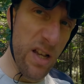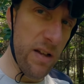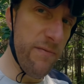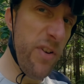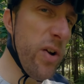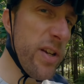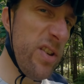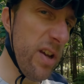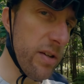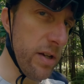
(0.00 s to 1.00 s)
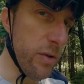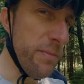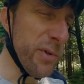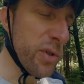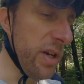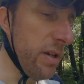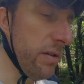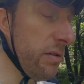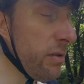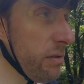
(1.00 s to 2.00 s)
I'm very sexy to a
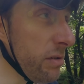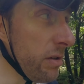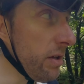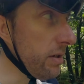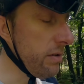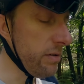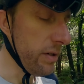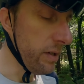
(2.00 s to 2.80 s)
mosquito, you do know that, don't you?